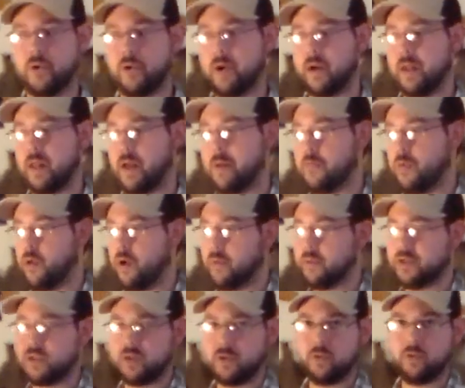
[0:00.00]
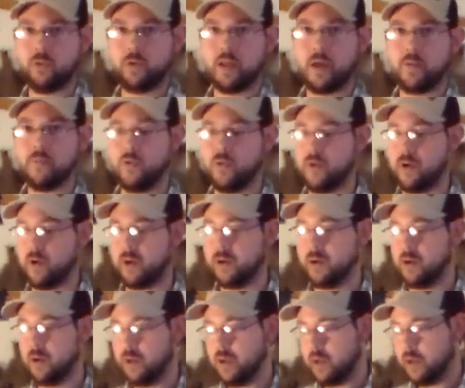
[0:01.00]
learning a lot more. I'll be showing you a lot more. And
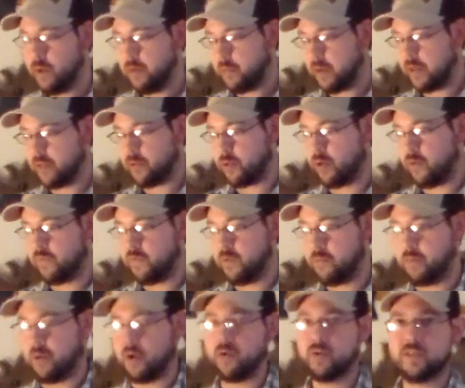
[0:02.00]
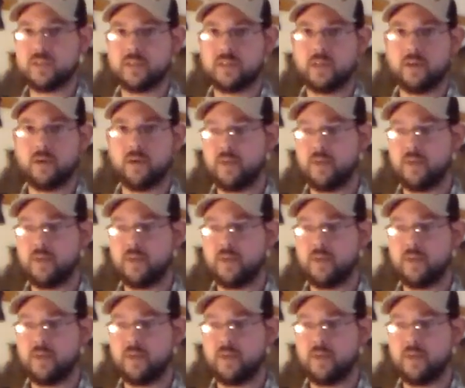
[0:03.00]
might throw a few bonuses